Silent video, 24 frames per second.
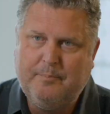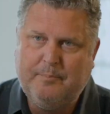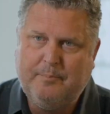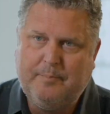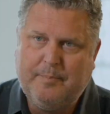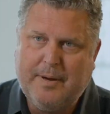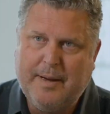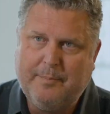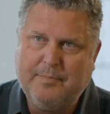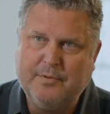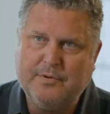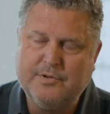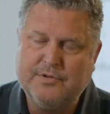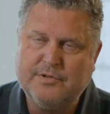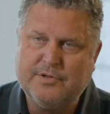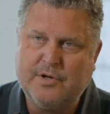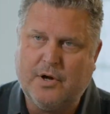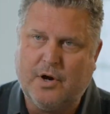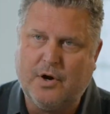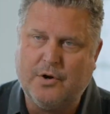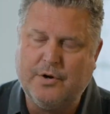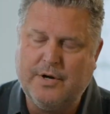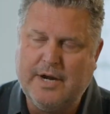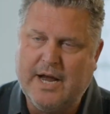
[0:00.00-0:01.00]

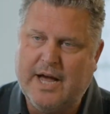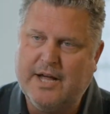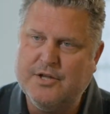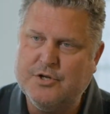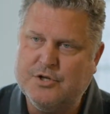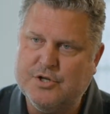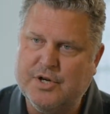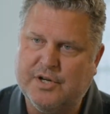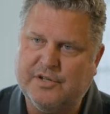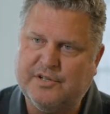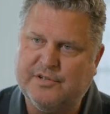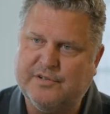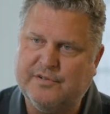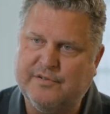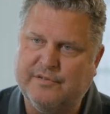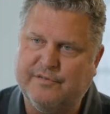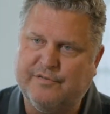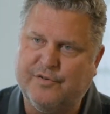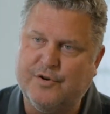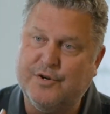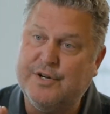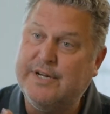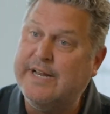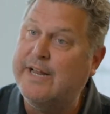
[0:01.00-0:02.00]
peppers are not just
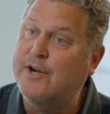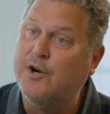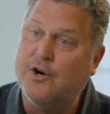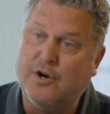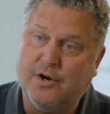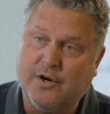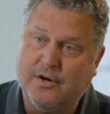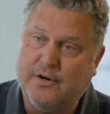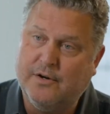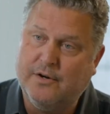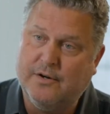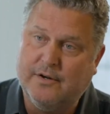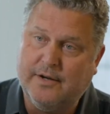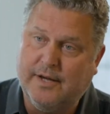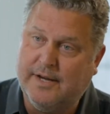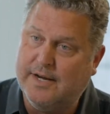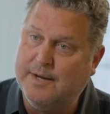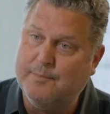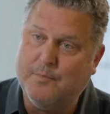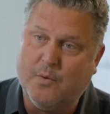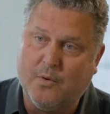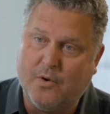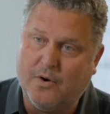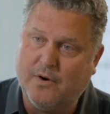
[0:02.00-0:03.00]
for dinner
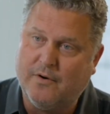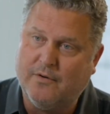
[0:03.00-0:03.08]
anymore.